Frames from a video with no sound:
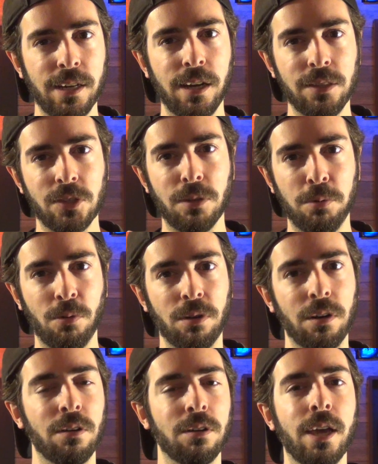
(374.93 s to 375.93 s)
kind
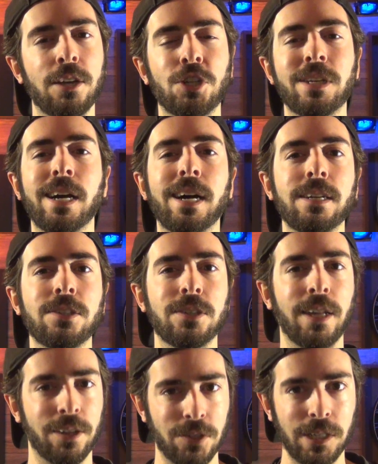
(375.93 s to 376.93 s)
support, and I'll catch you guys
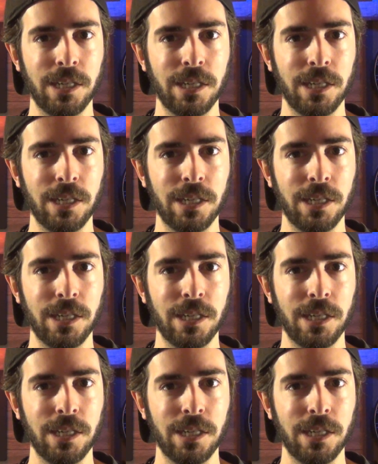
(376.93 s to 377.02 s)
next